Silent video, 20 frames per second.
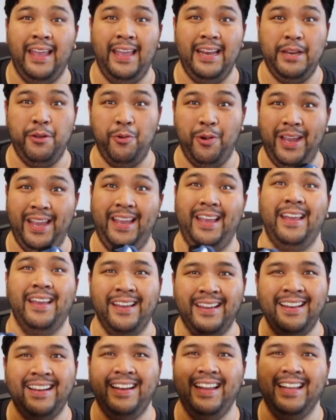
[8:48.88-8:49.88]
Anyway,
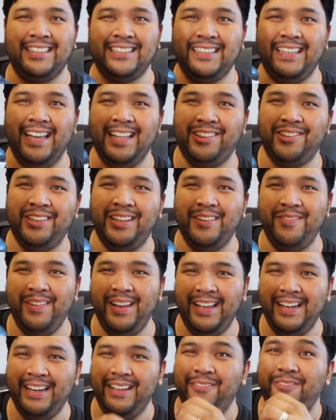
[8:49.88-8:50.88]
let's get to the
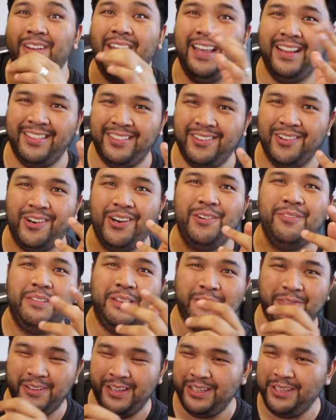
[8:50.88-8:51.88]
main event
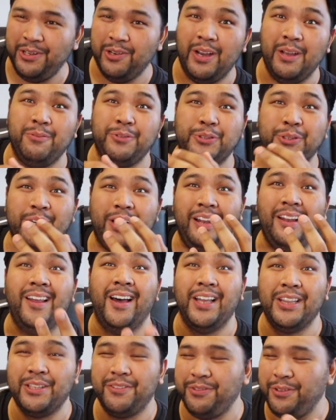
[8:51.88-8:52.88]
of the video. I'm sure a
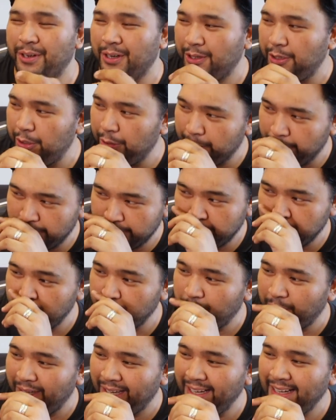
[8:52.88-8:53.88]
lot of you are curious
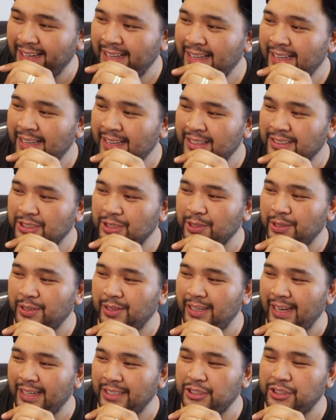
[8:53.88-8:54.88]
who won.
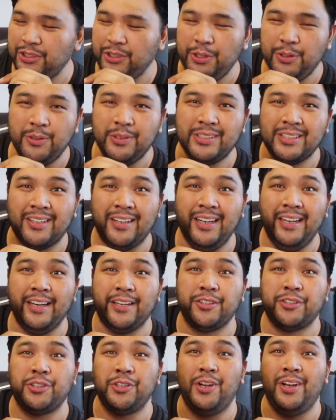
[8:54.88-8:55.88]
So let's use our
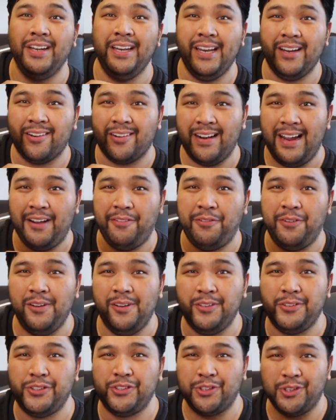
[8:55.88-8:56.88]
electronic
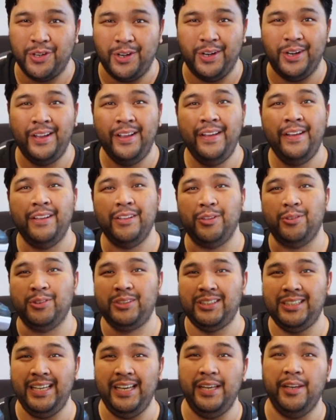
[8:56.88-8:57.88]
raffle draw to
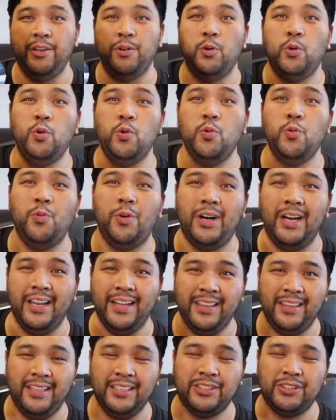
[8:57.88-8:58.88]
see who
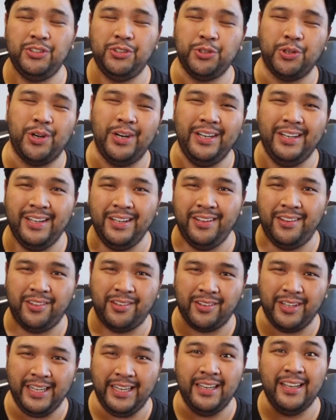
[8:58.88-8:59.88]
won this Jordan
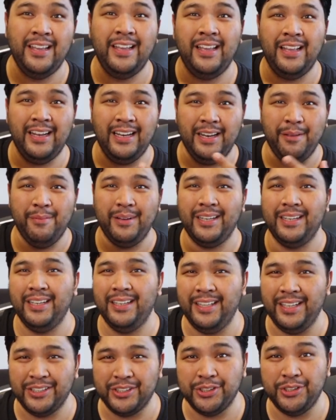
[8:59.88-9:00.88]
3 limited
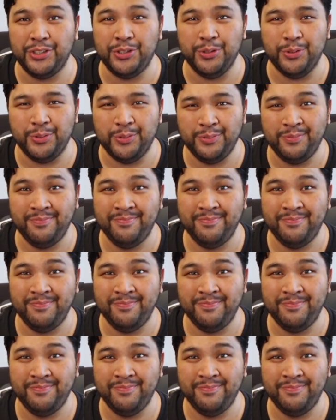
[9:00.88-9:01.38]
edition shoe.